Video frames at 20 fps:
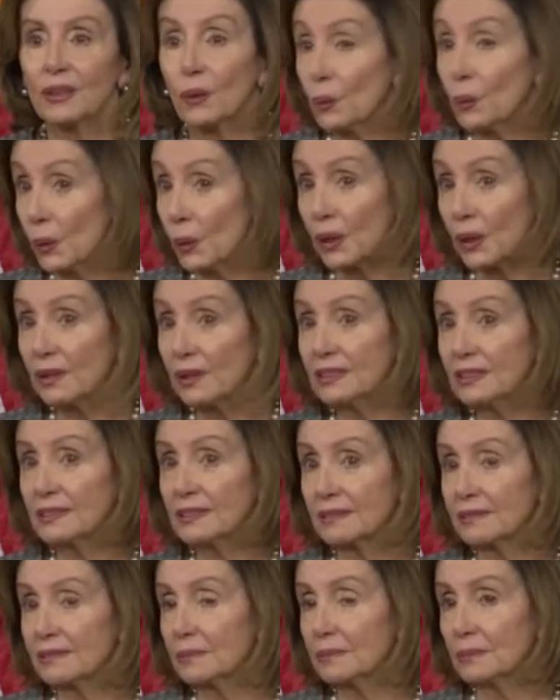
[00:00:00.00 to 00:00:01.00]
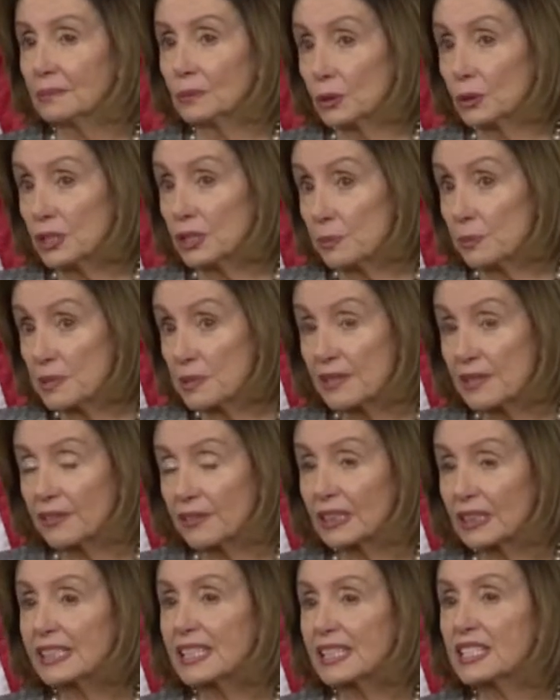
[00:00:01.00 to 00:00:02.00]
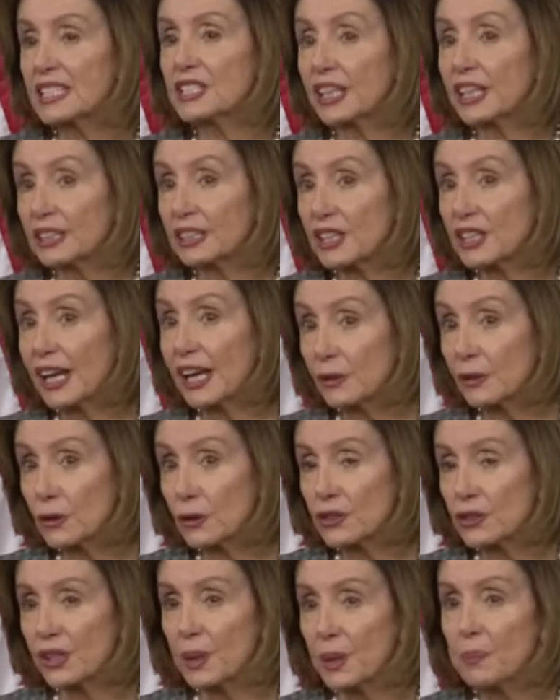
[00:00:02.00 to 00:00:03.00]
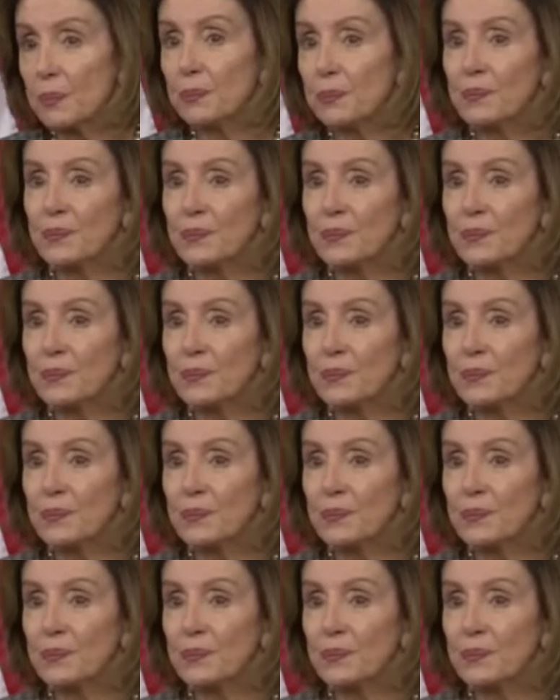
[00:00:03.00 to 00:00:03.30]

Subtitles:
or more specifically, dictatorship